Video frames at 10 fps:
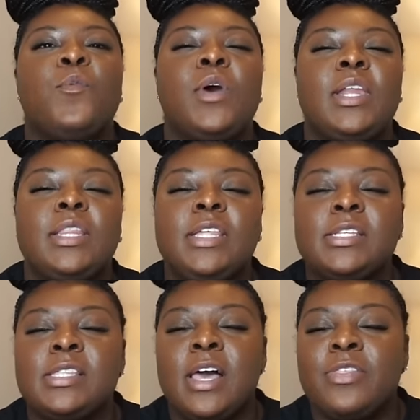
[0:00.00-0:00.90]
wanted
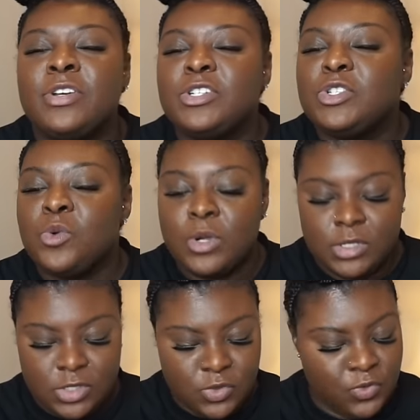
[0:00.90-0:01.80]
these leather
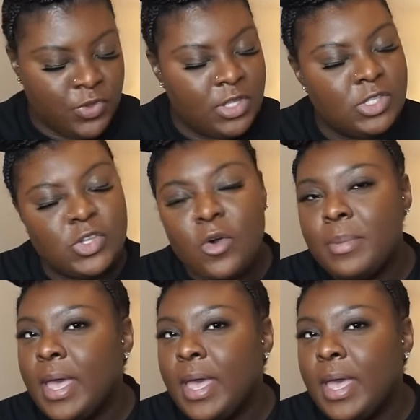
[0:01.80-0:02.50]
shorts to fit so